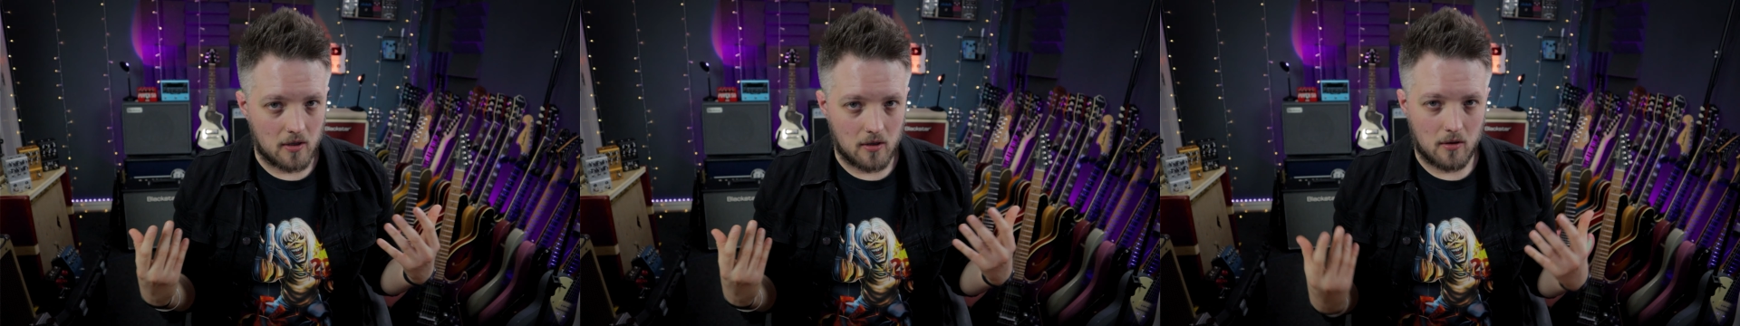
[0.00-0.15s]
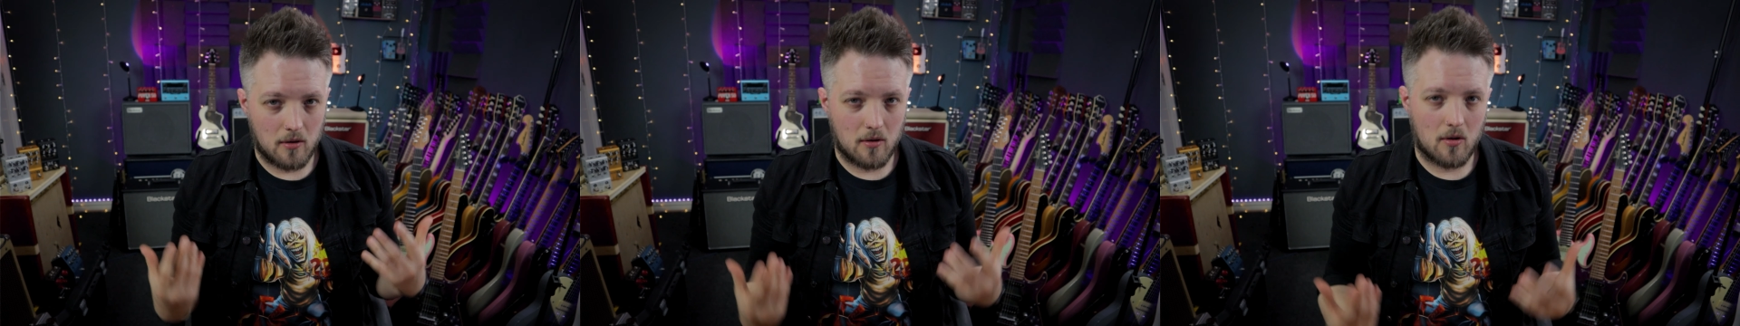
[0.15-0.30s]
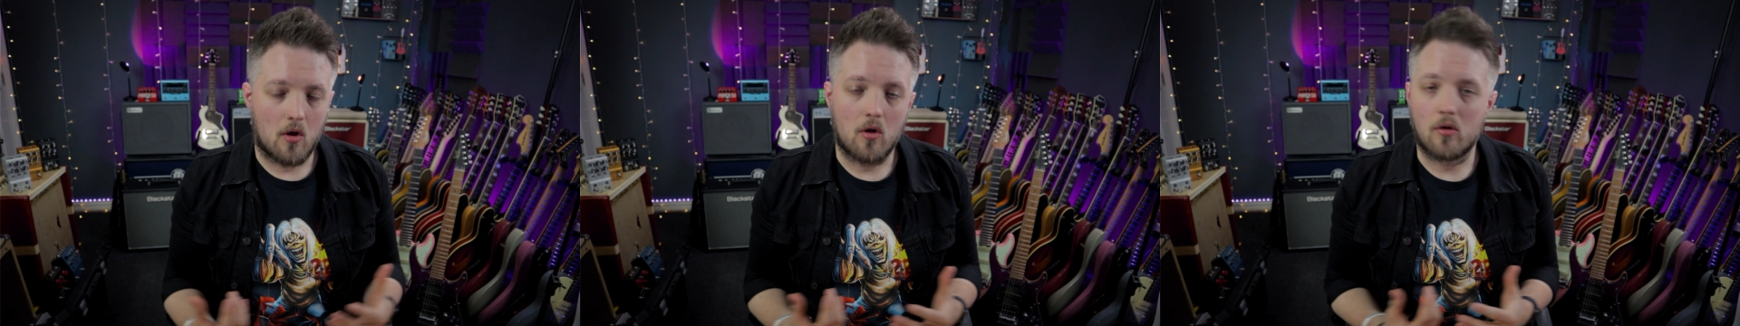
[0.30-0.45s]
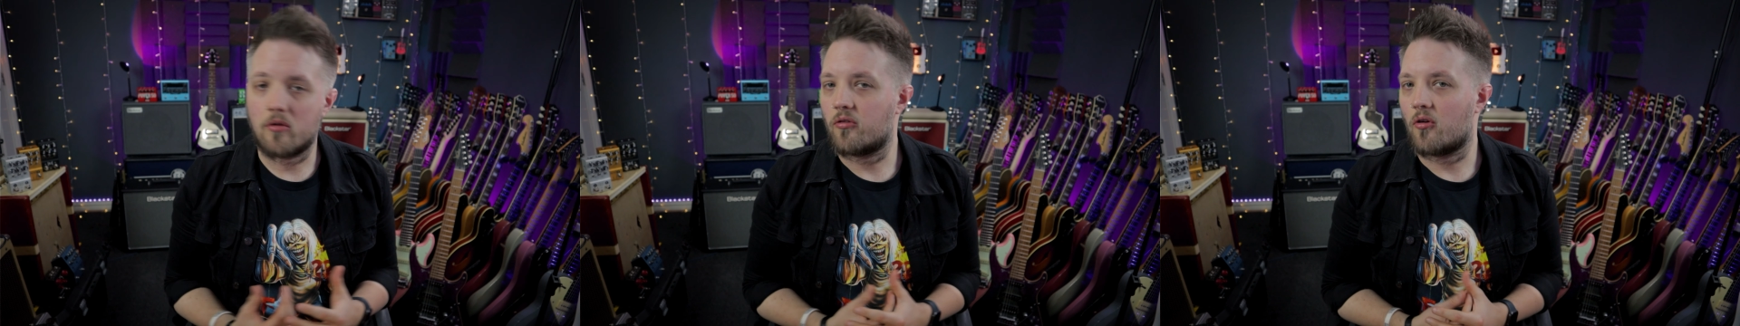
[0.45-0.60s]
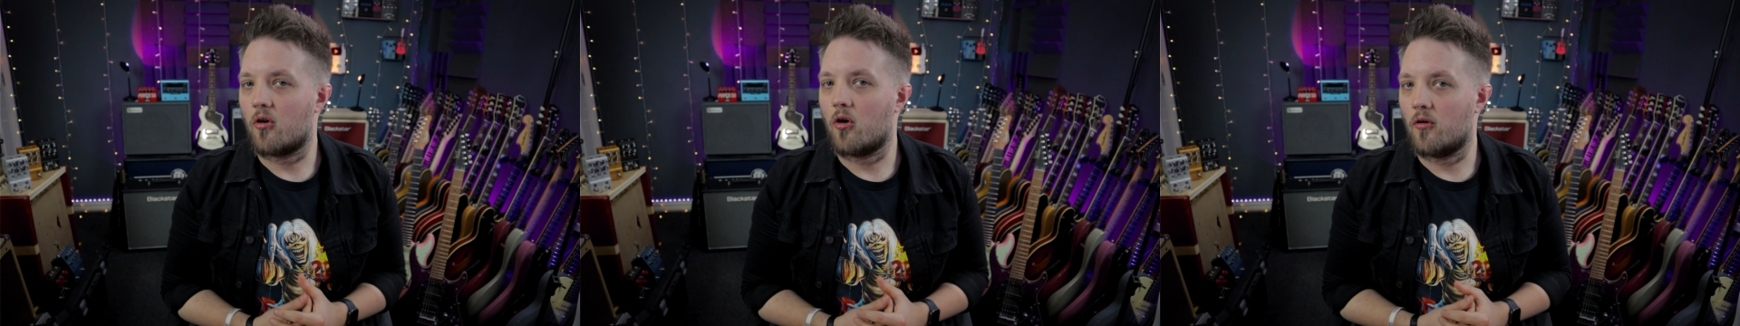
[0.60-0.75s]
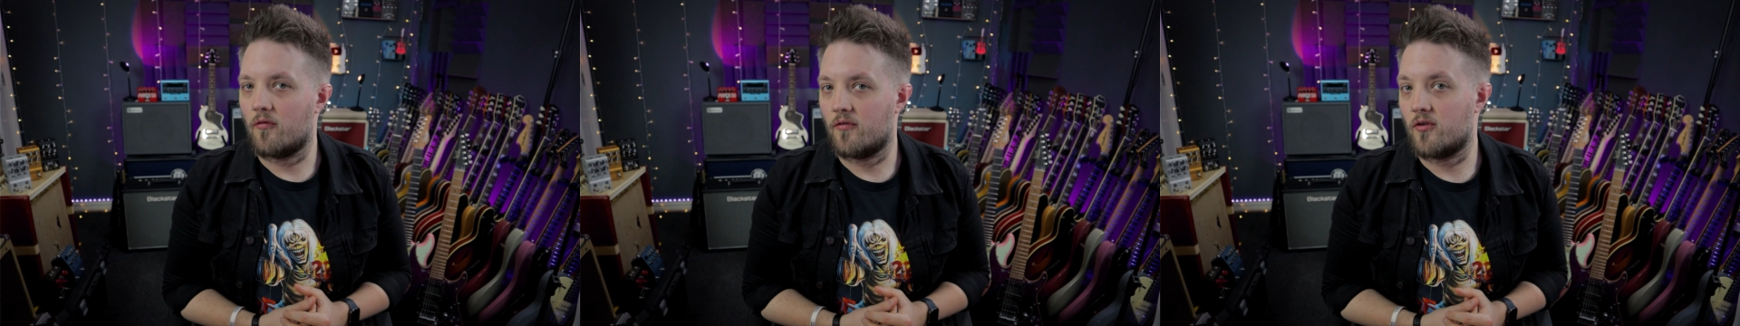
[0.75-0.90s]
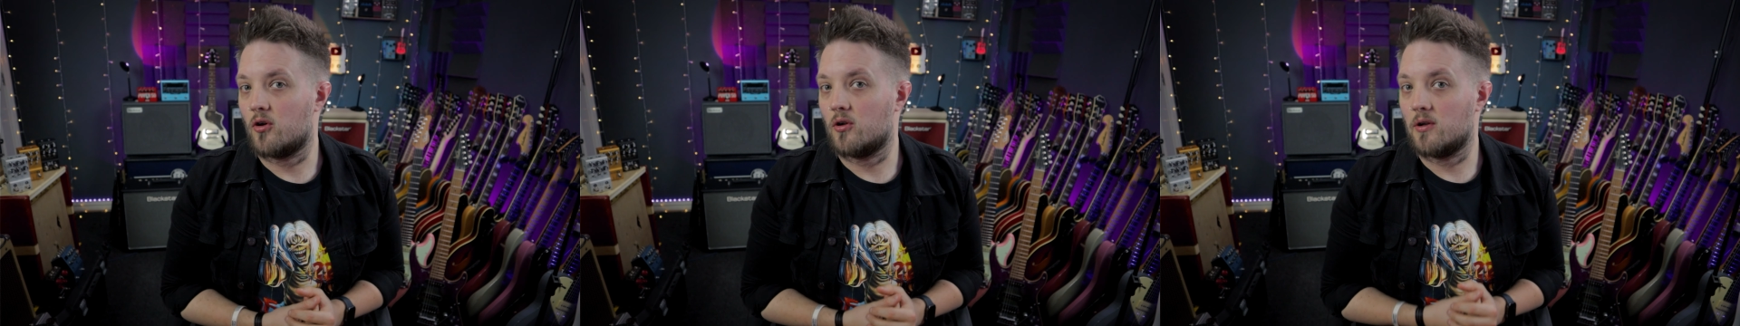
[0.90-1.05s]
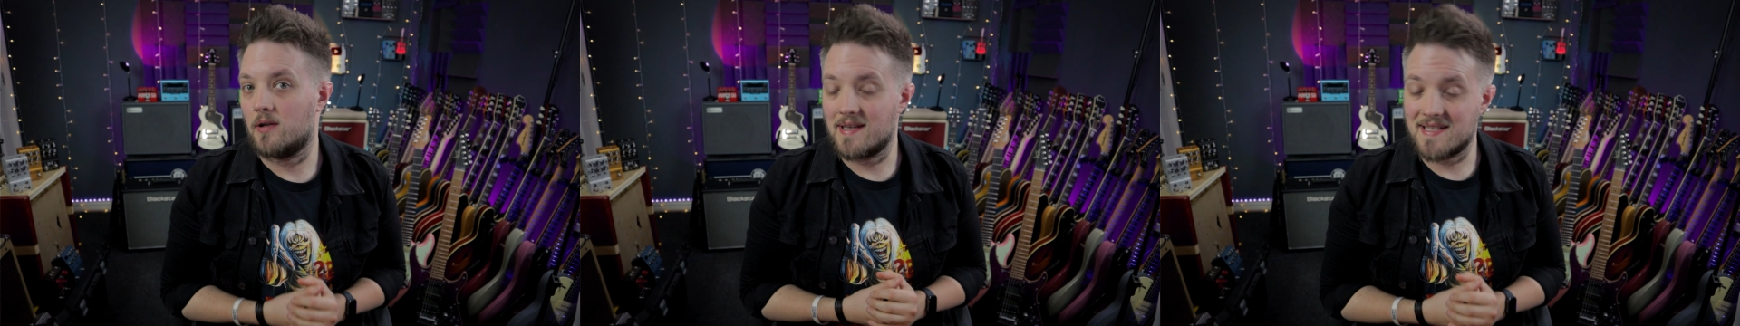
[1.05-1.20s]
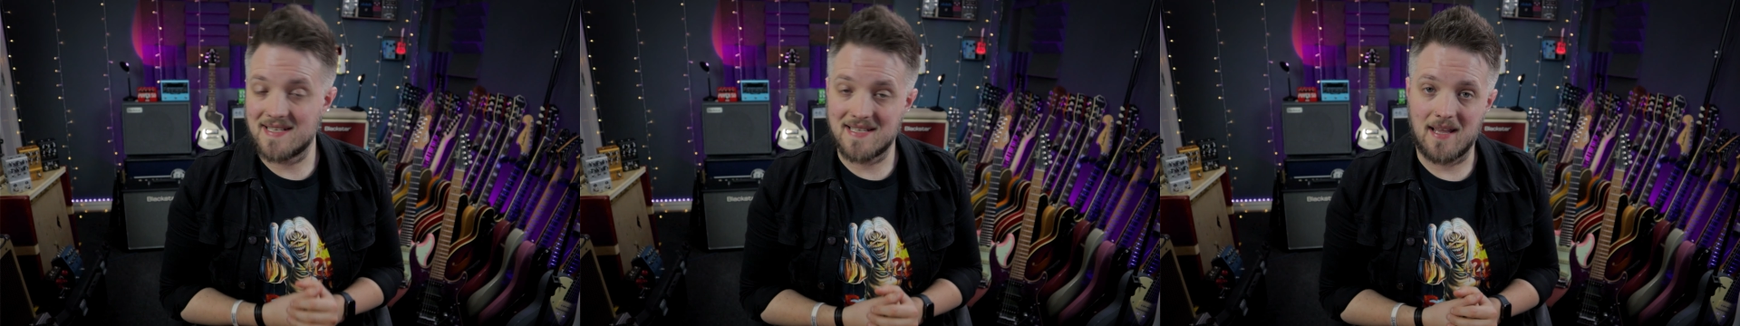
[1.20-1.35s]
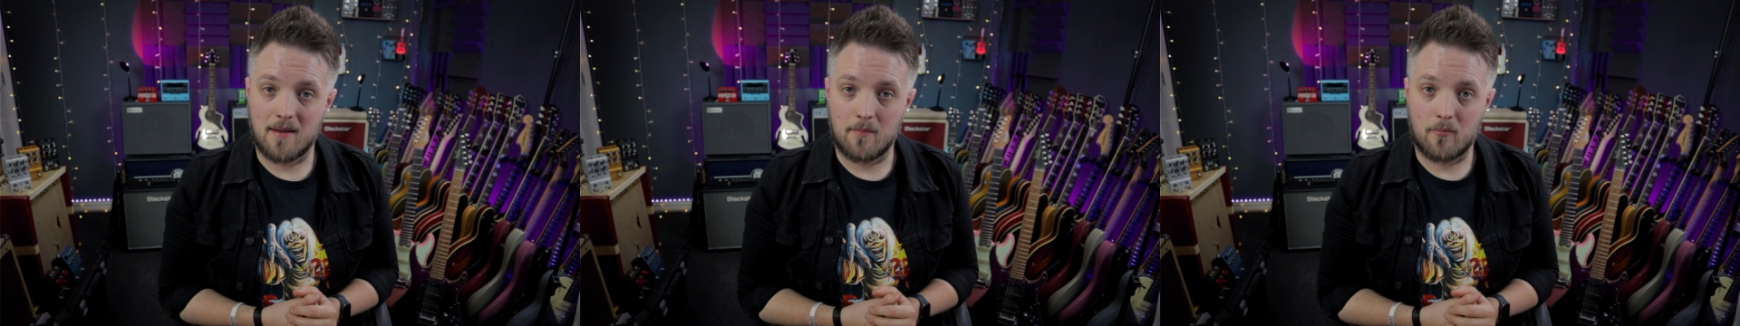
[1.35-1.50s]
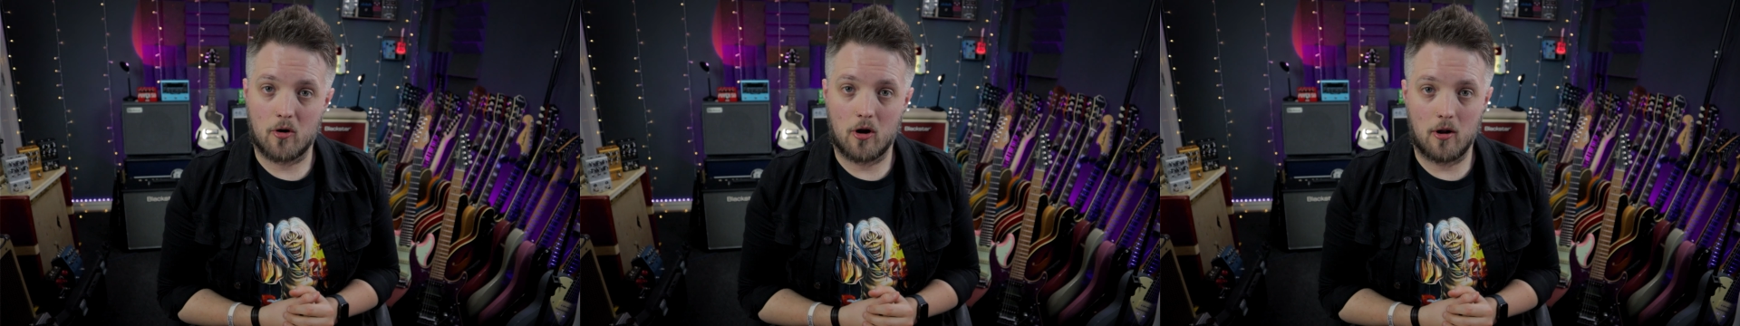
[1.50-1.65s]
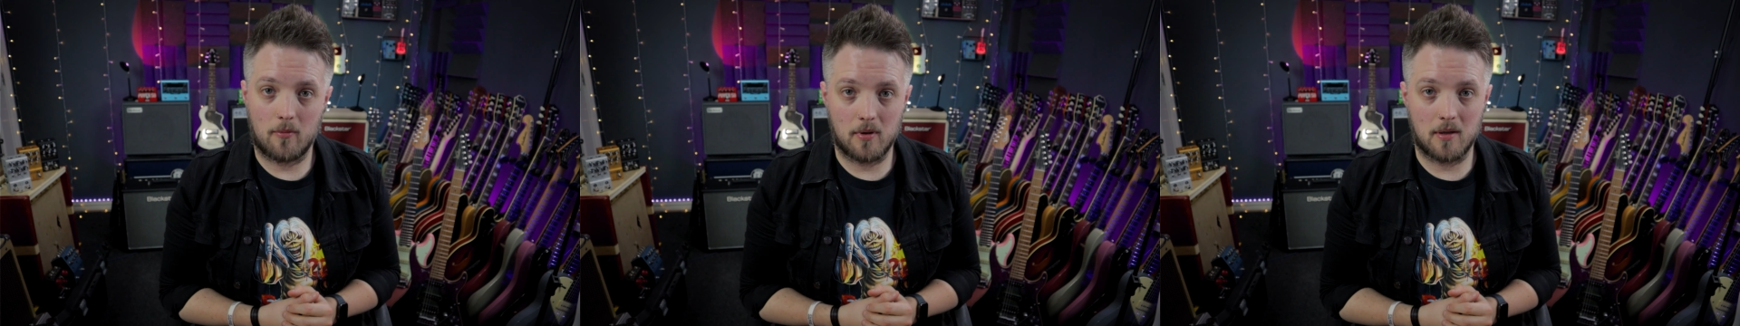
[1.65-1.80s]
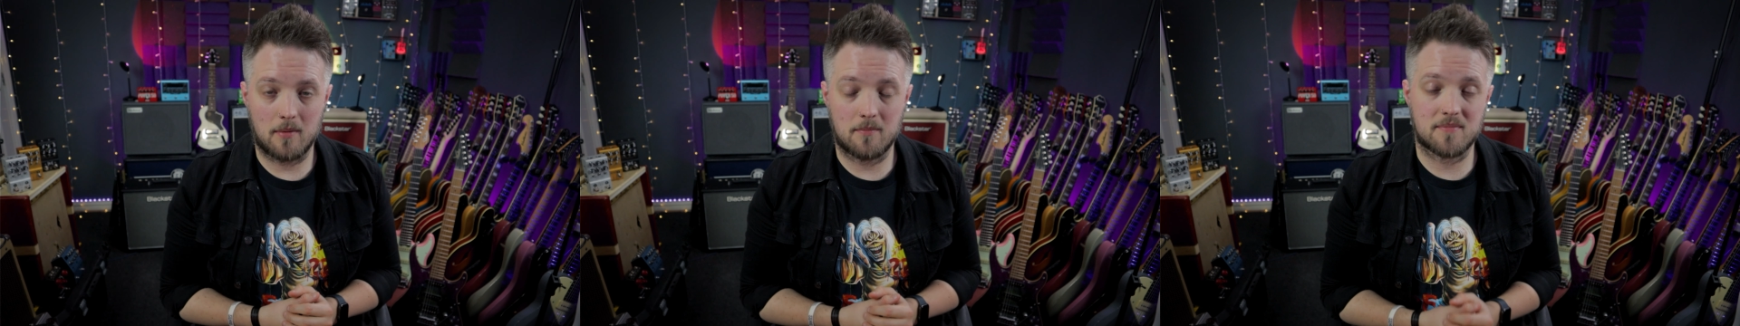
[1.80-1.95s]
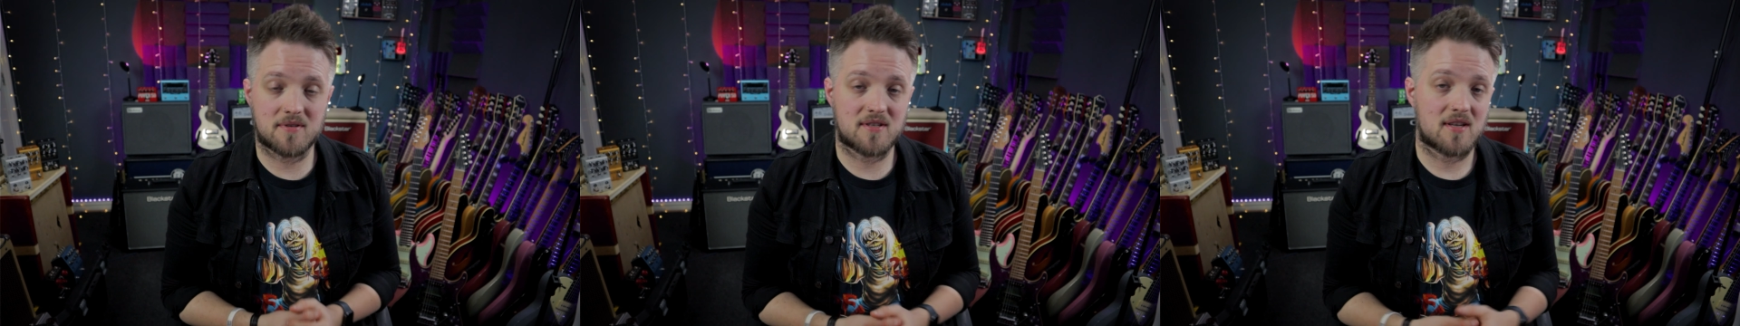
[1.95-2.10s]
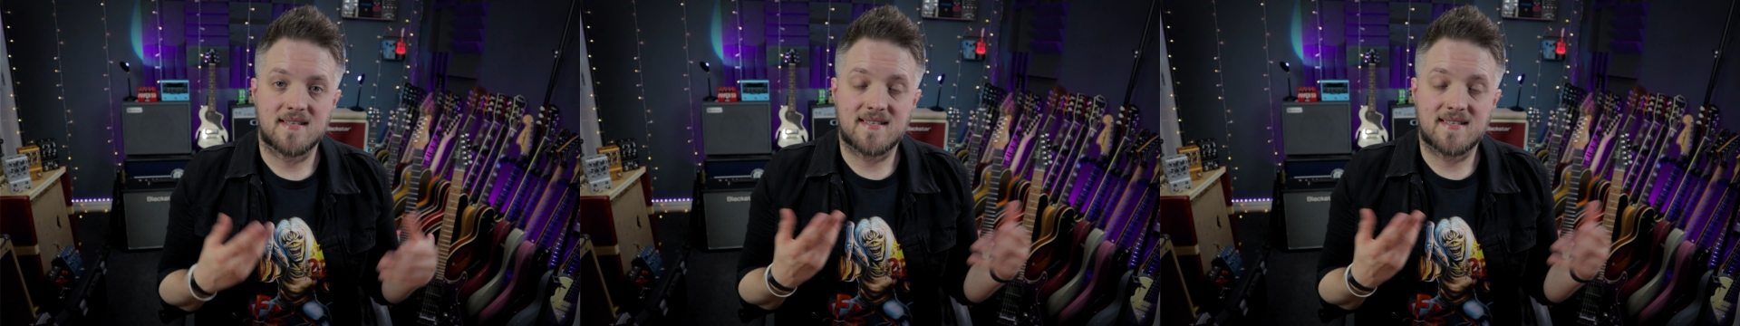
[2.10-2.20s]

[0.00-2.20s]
a lot of your listening problems.